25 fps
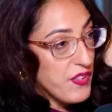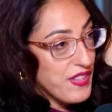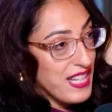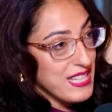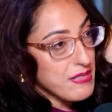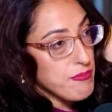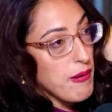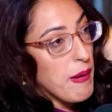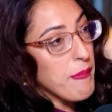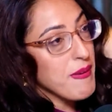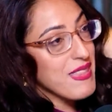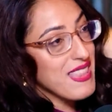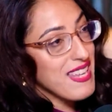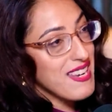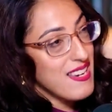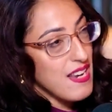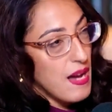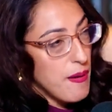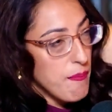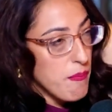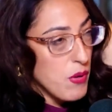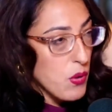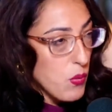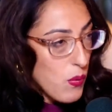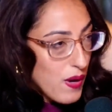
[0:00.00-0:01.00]
That's probably the
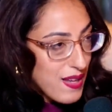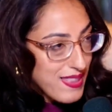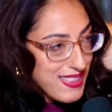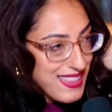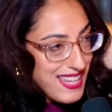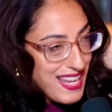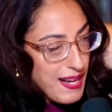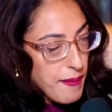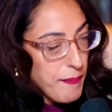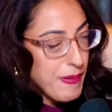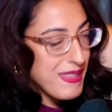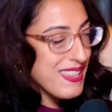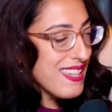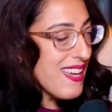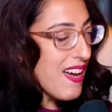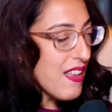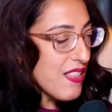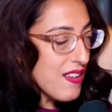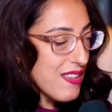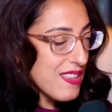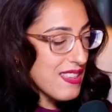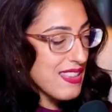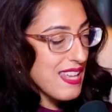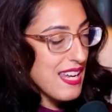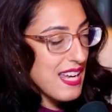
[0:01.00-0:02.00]
number one thing. But the
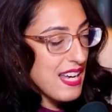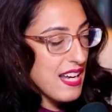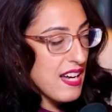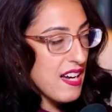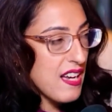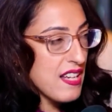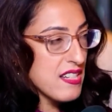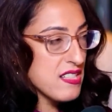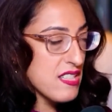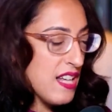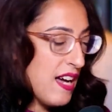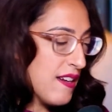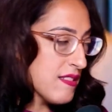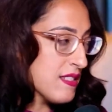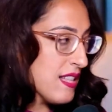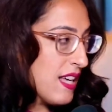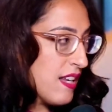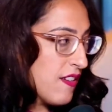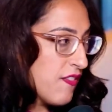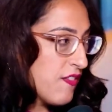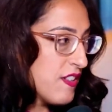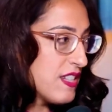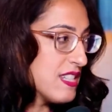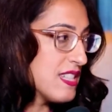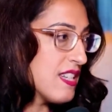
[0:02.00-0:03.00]
other thing outside
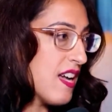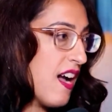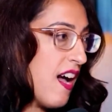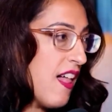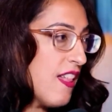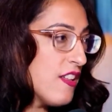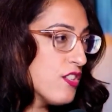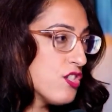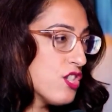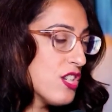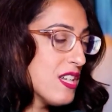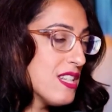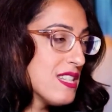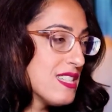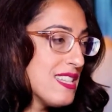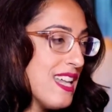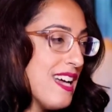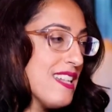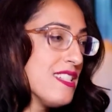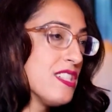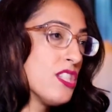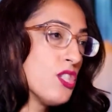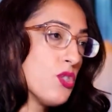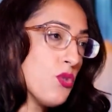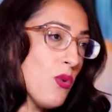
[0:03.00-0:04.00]
of physiology is
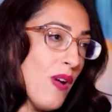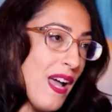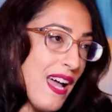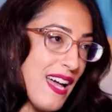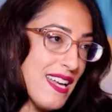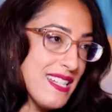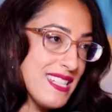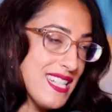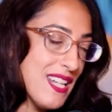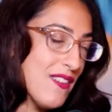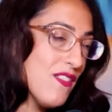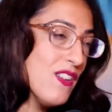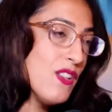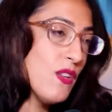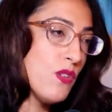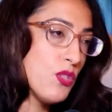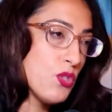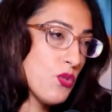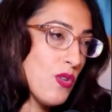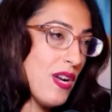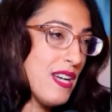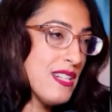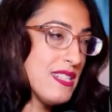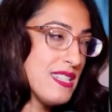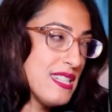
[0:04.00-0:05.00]
that stress, even though
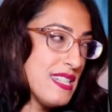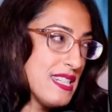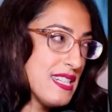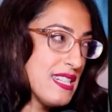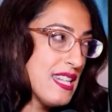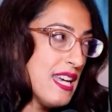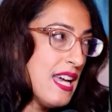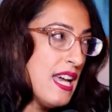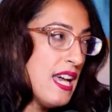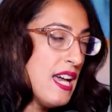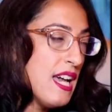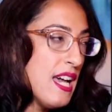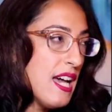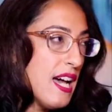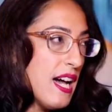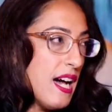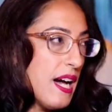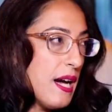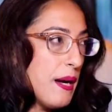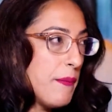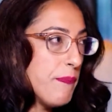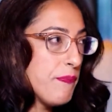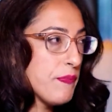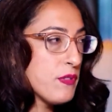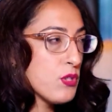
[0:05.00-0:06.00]
stress is
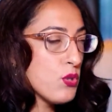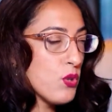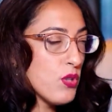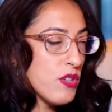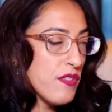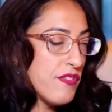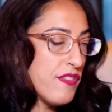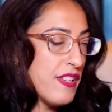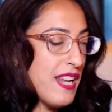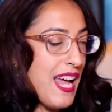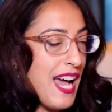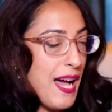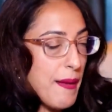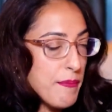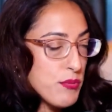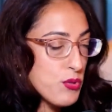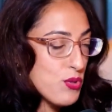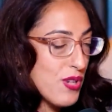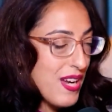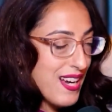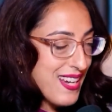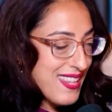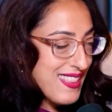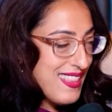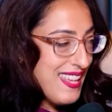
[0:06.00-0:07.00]
sort of an
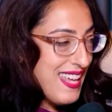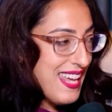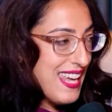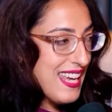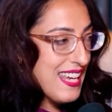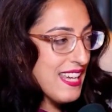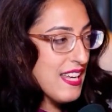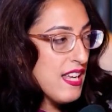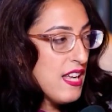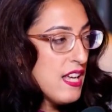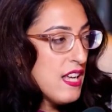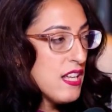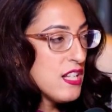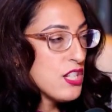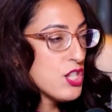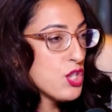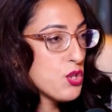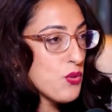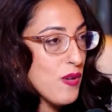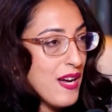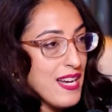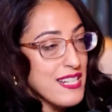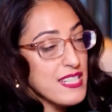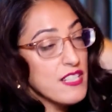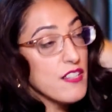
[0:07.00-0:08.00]
abstract thing,
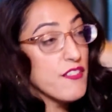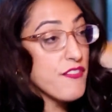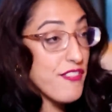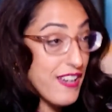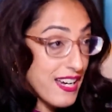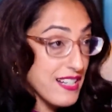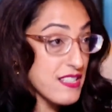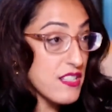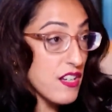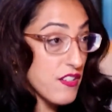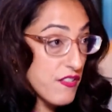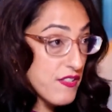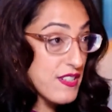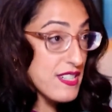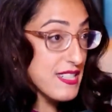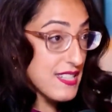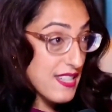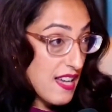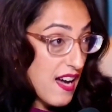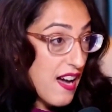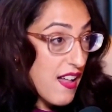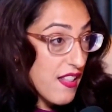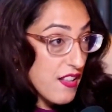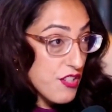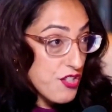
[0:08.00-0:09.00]
stress affects our
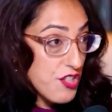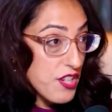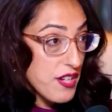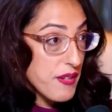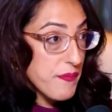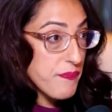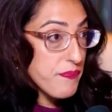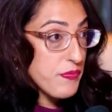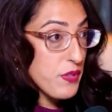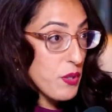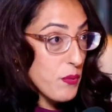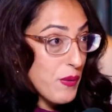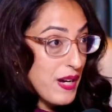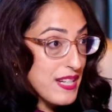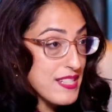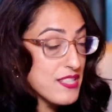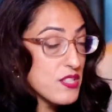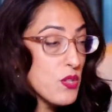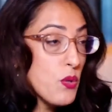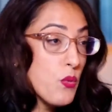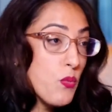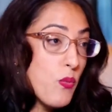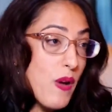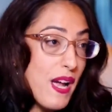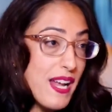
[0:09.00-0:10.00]
physiology. Right?
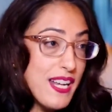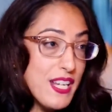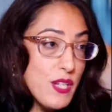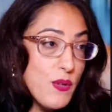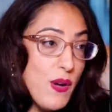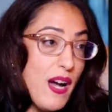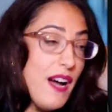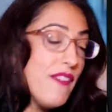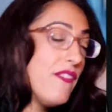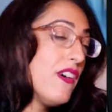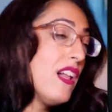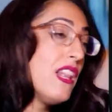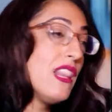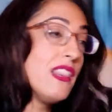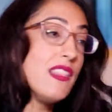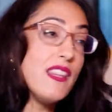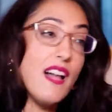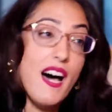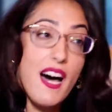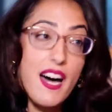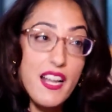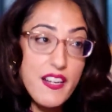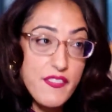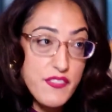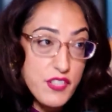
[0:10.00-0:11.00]
So when you have a
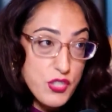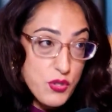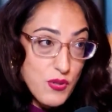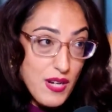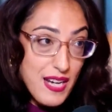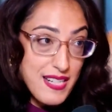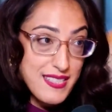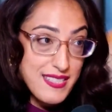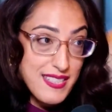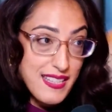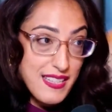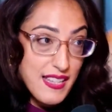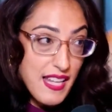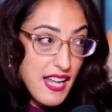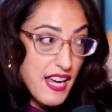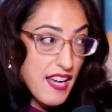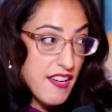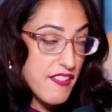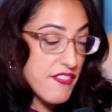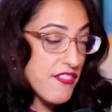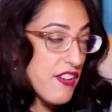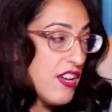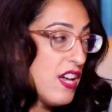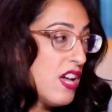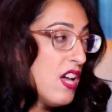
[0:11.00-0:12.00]
lot of stress in
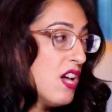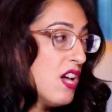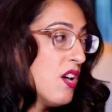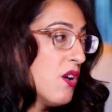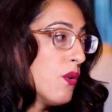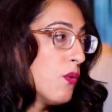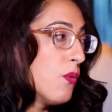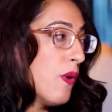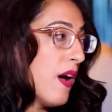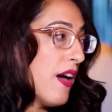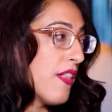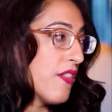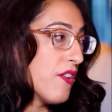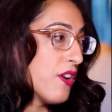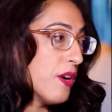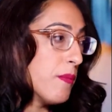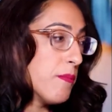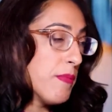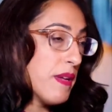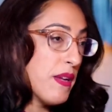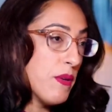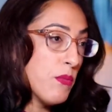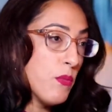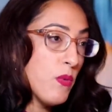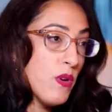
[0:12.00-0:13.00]
life, whether it
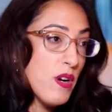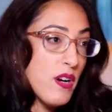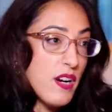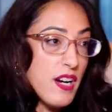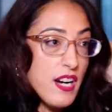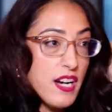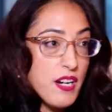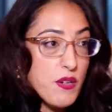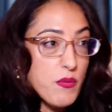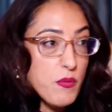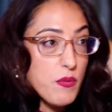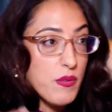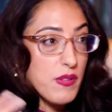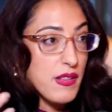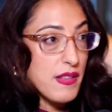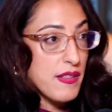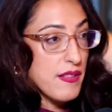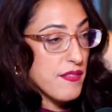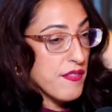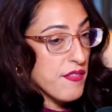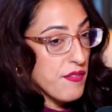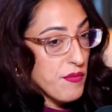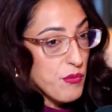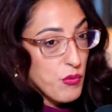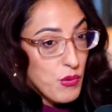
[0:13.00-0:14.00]
be work,
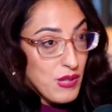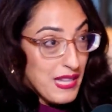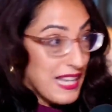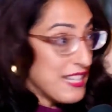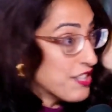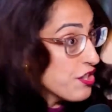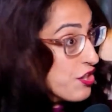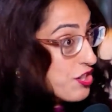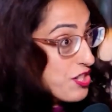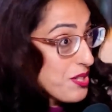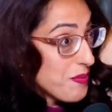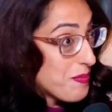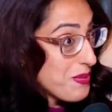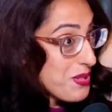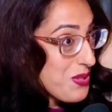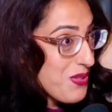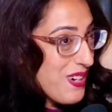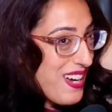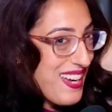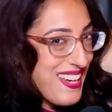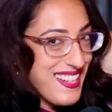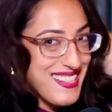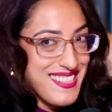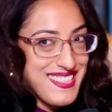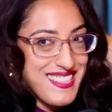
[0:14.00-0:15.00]
relationship
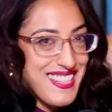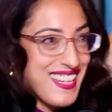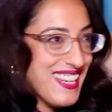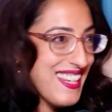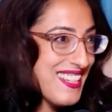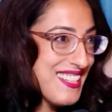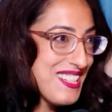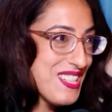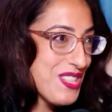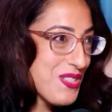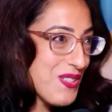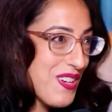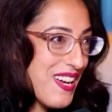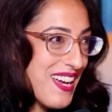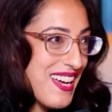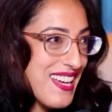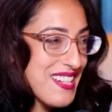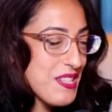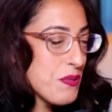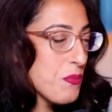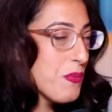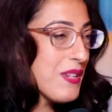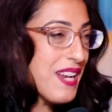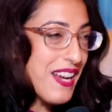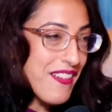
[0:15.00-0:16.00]
stress, kid
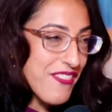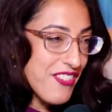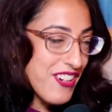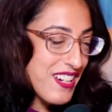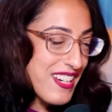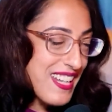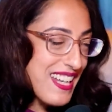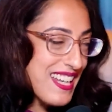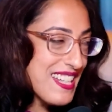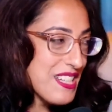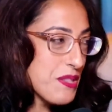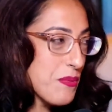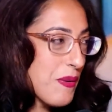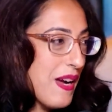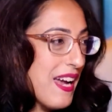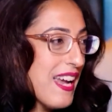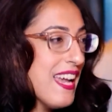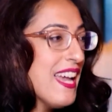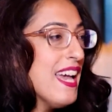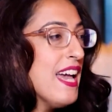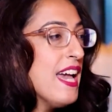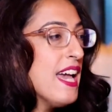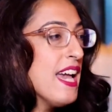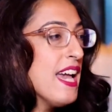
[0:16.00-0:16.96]
stress, whatever it is, right?